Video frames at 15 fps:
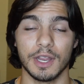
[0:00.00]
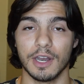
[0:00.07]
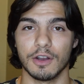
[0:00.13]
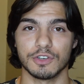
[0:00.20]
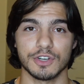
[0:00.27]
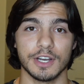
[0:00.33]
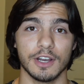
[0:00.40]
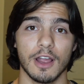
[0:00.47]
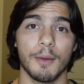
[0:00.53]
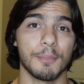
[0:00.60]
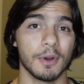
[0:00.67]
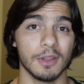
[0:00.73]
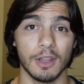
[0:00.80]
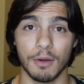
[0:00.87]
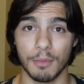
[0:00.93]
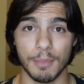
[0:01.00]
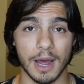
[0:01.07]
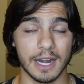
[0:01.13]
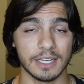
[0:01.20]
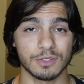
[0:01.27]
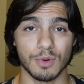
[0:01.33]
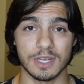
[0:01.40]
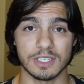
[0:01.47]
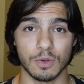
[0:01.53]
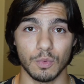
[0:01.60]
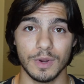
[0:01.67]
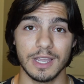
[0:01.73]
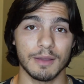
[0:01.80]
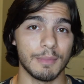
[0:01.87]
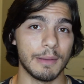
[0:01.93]
You know, train your upper and lower body twice a
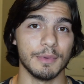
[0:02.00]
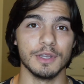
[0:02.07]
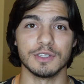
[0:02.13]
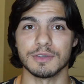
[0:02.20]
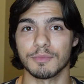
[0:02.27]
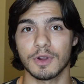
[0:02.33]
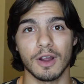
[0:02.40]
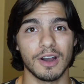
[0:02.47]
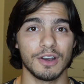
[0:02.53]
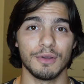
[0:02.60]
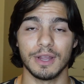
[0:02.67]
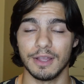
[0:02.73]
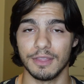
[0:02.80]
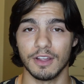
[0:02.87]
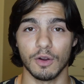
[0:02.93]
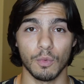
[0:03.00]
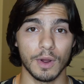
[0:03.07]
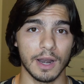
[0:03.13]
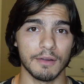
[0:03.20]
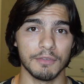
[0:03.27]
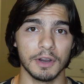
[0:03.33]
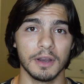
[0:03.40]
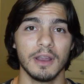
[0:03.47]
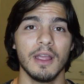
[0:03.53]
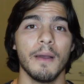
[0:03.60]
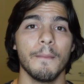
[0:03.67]
week, maybe do some cardio here and there, whatever.